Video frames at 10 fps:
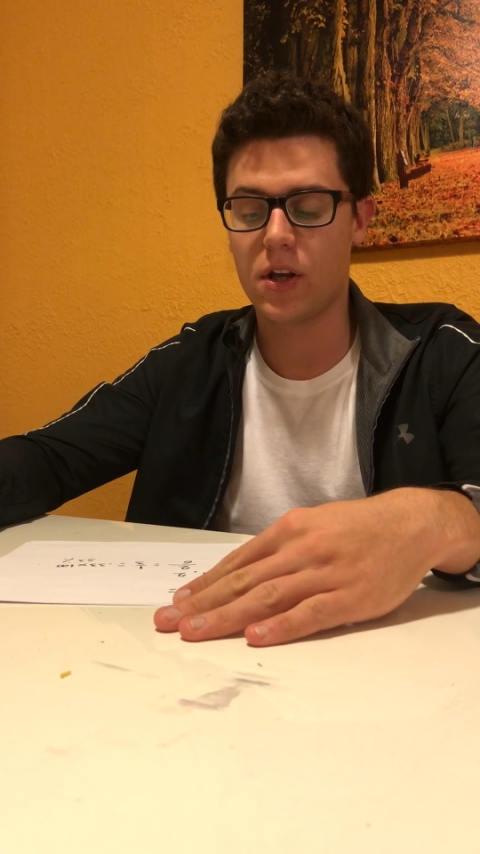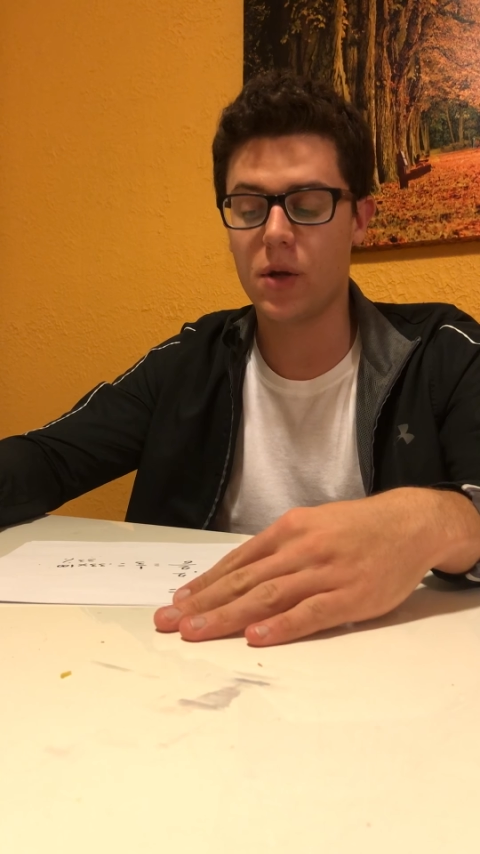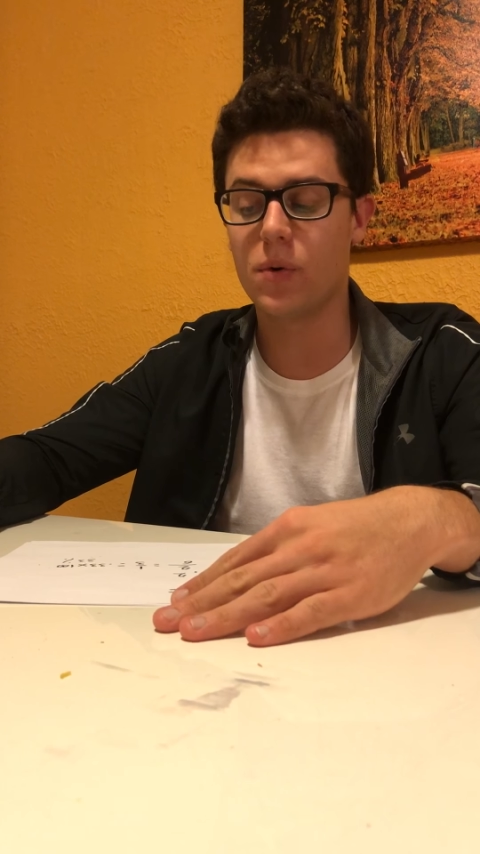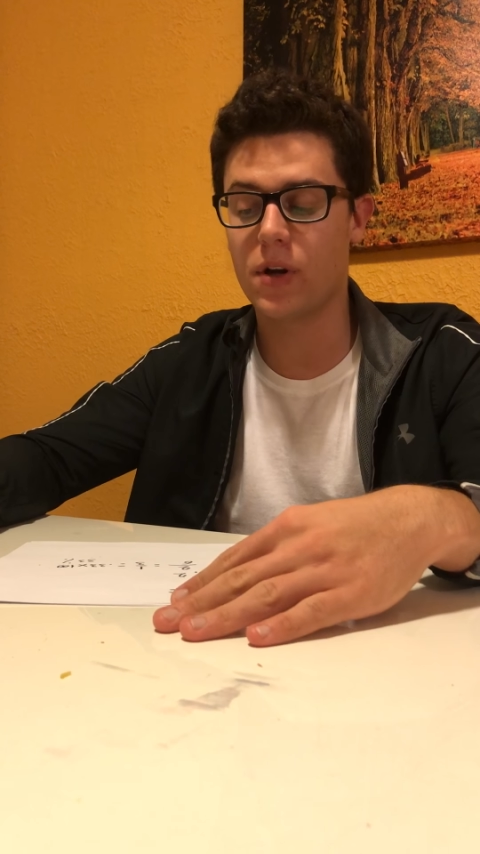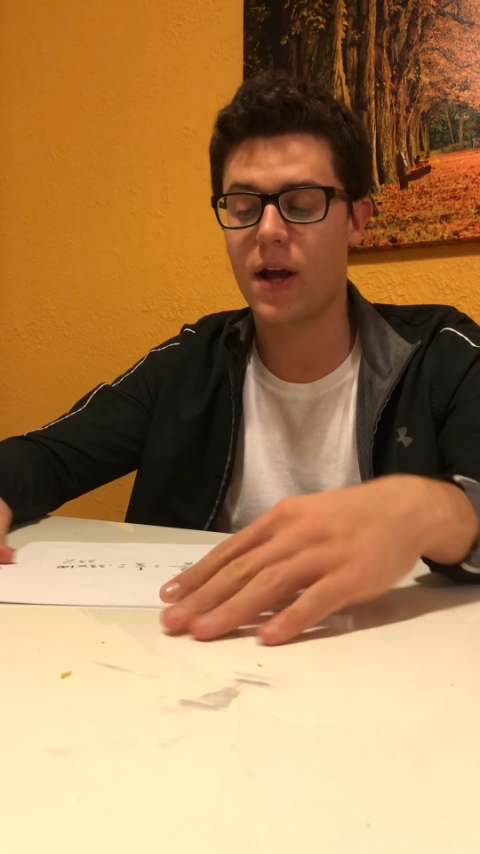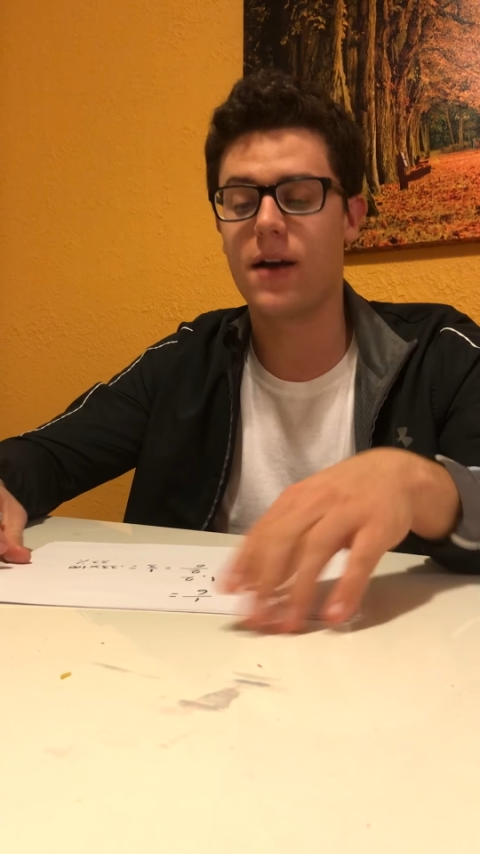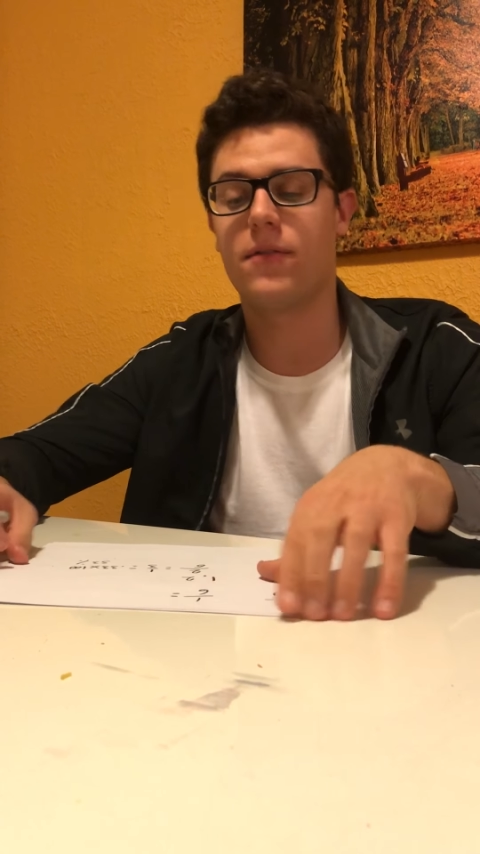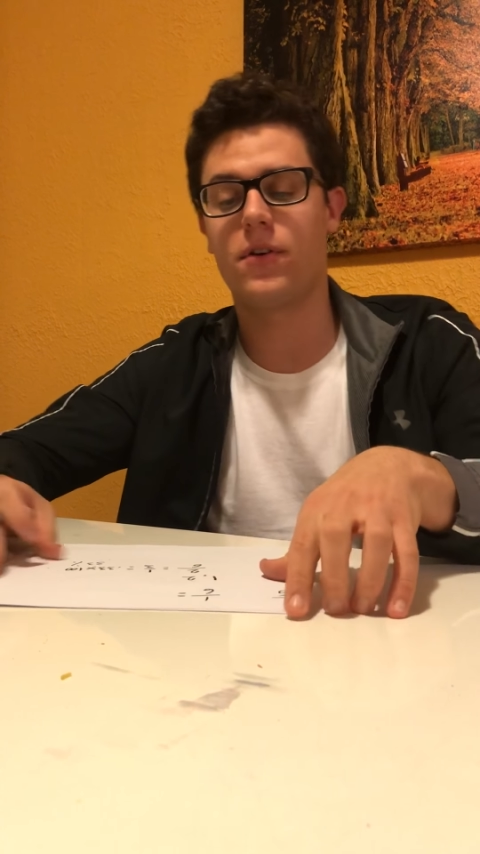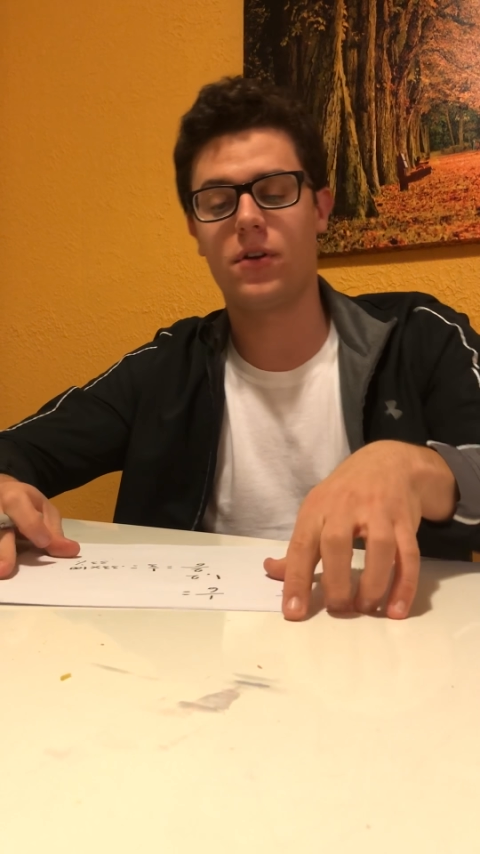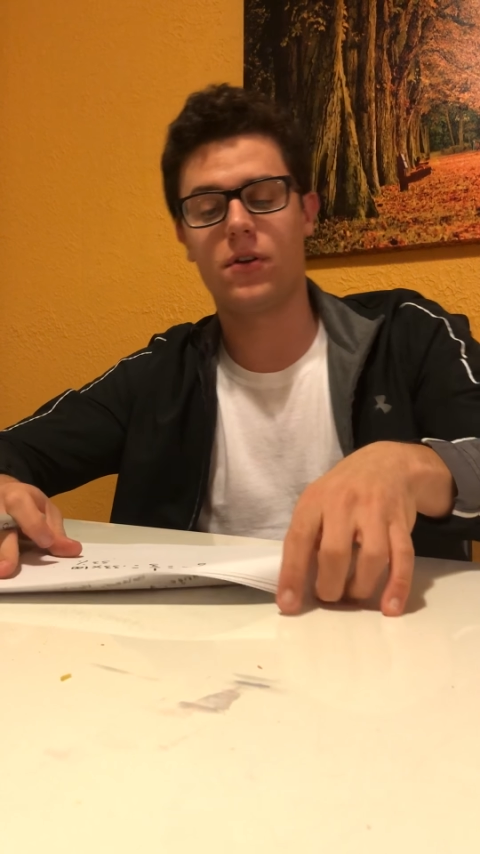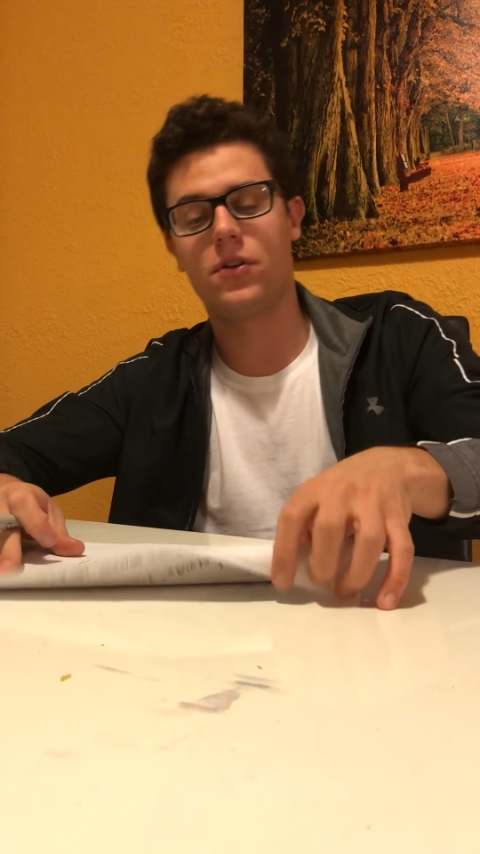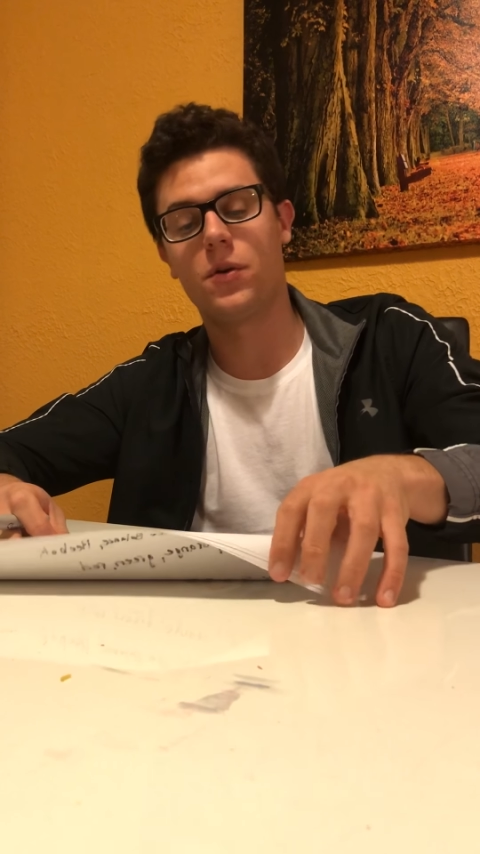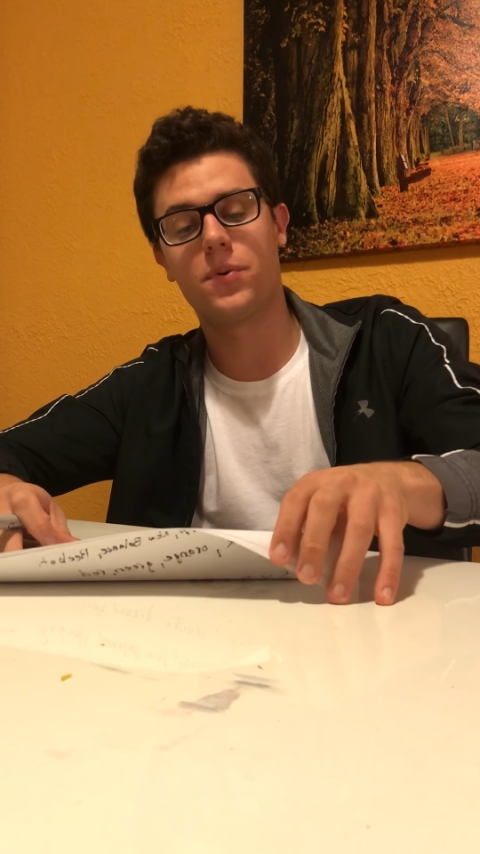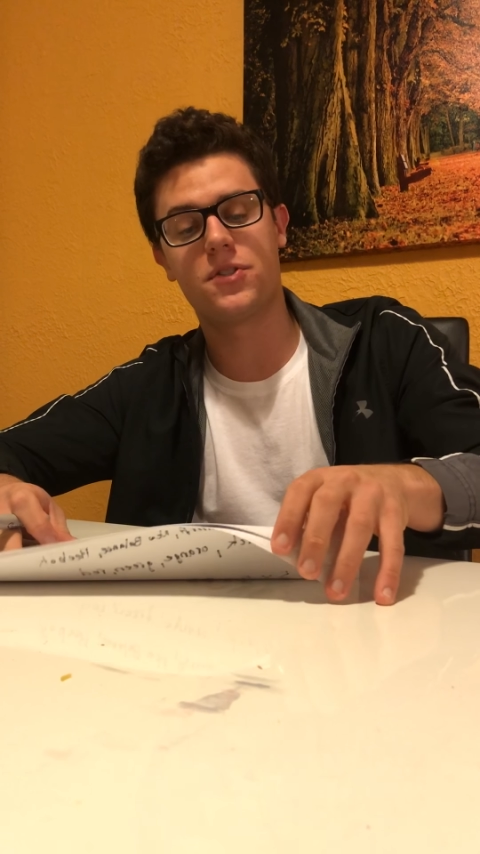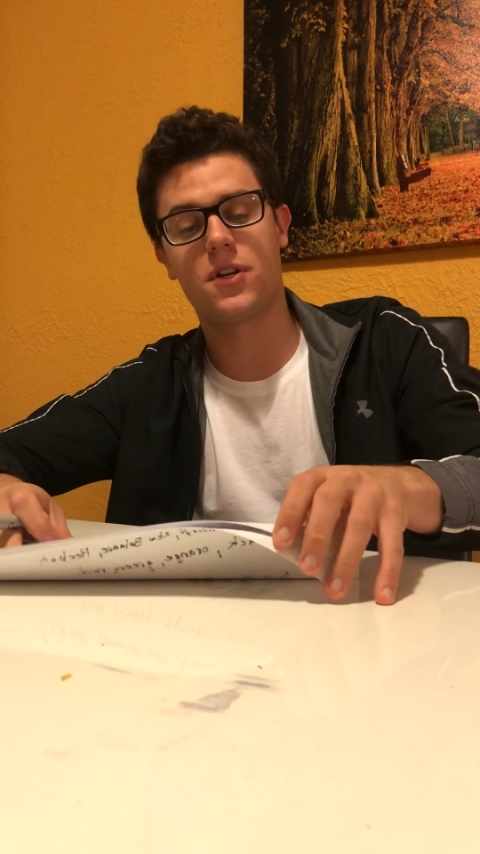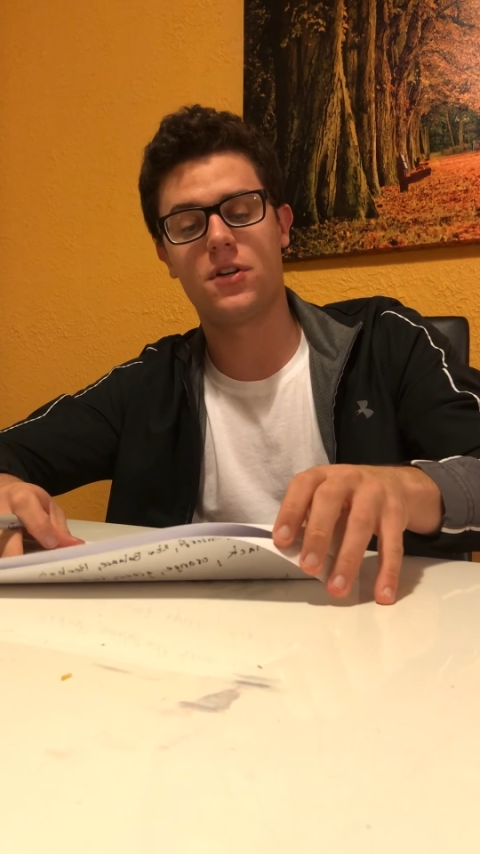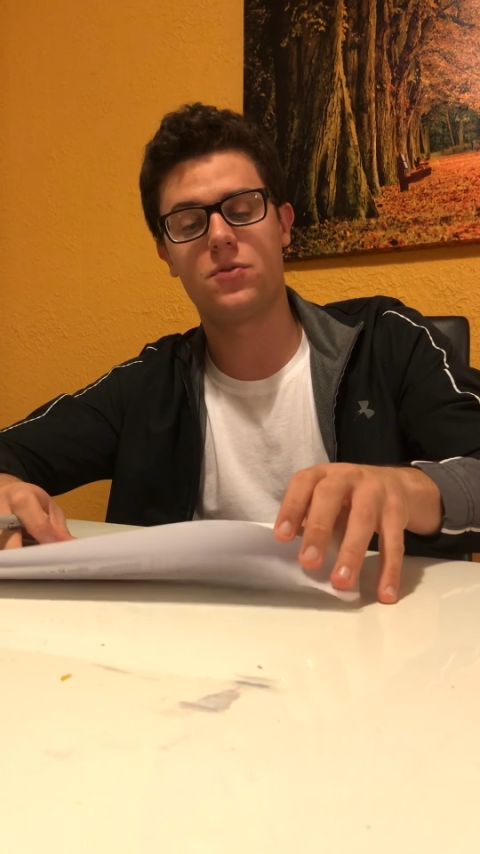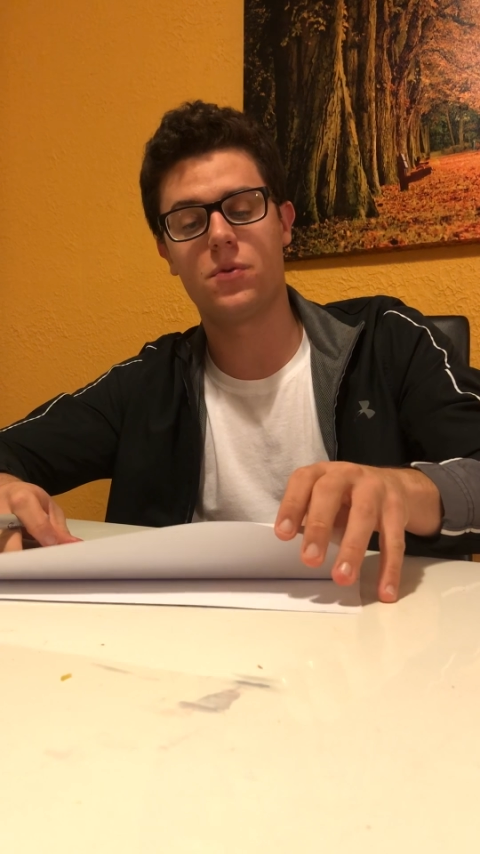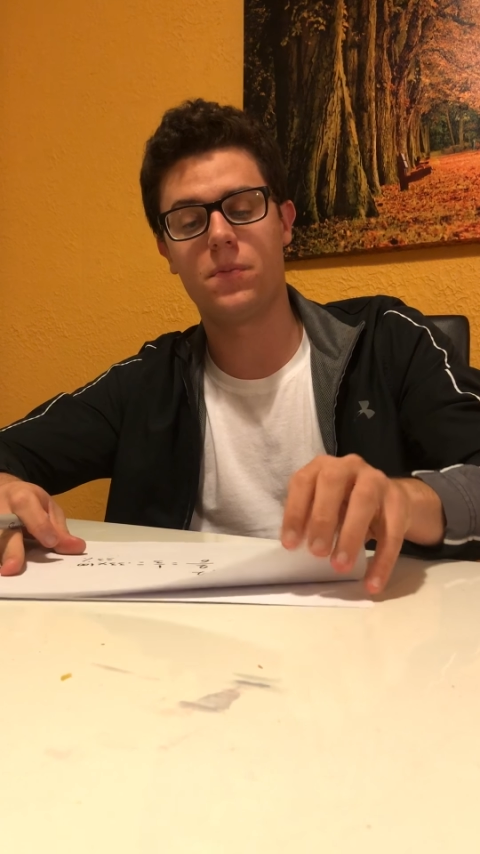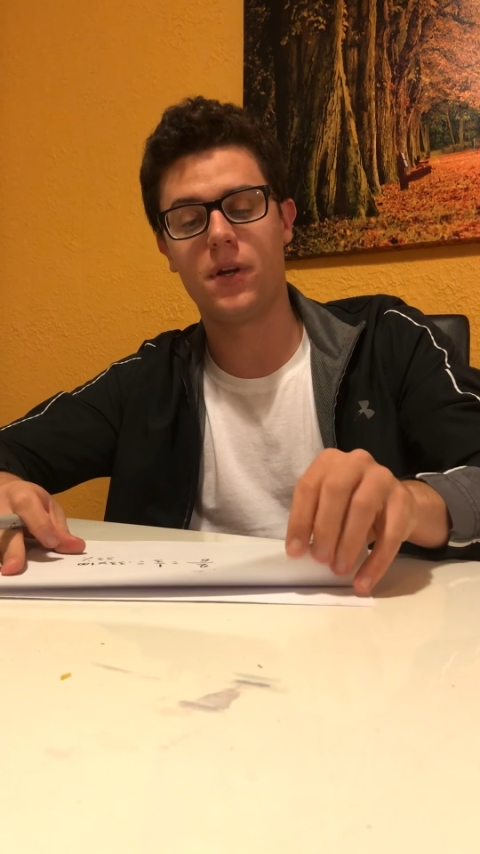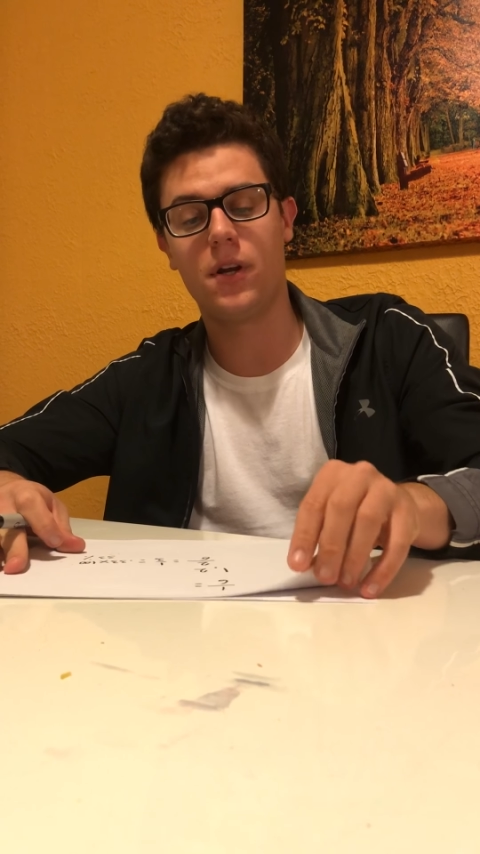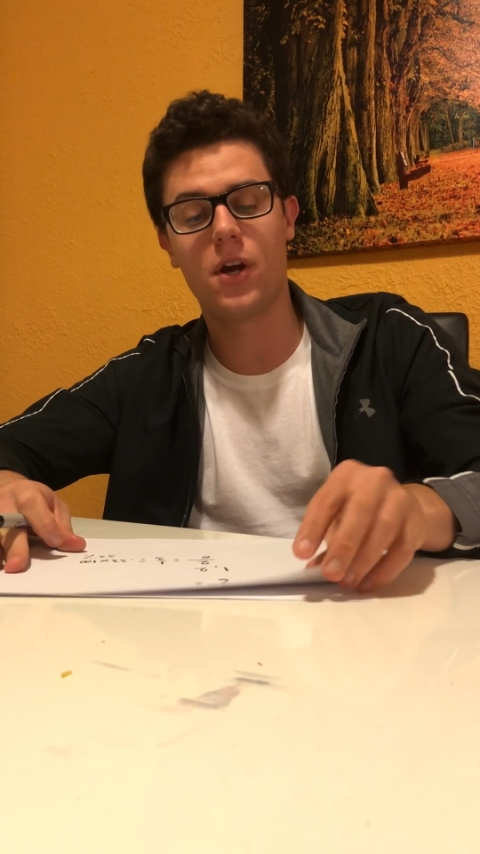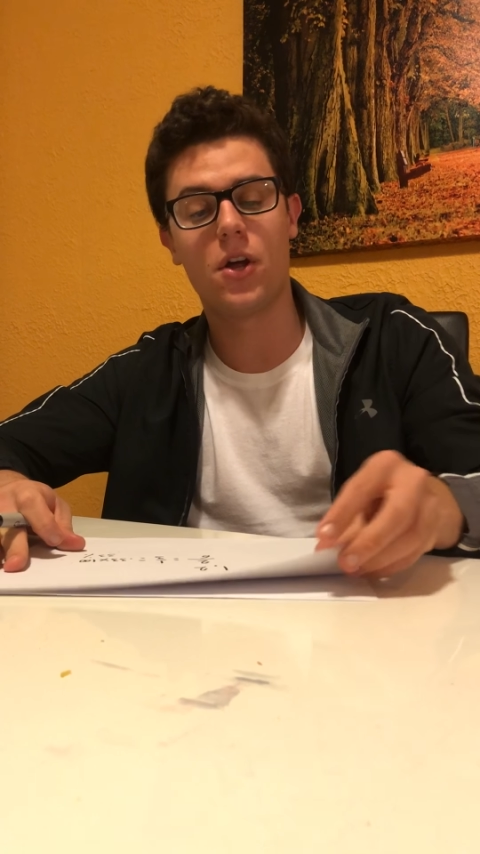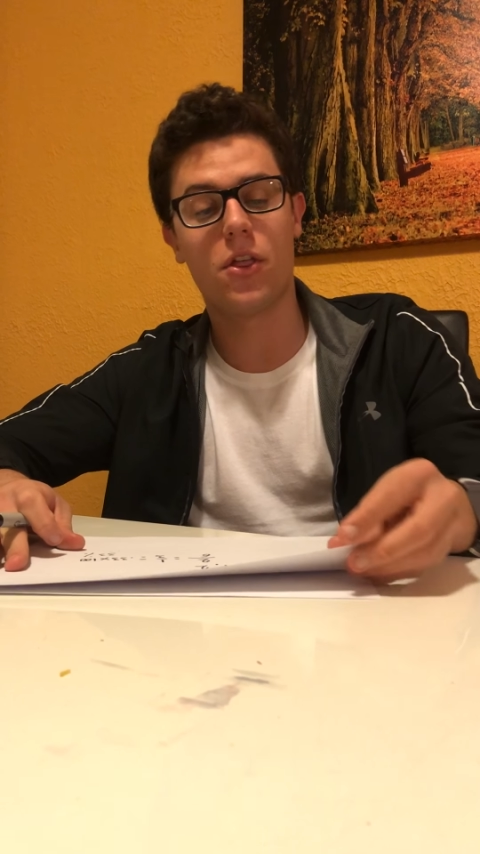you would have, your percentage would be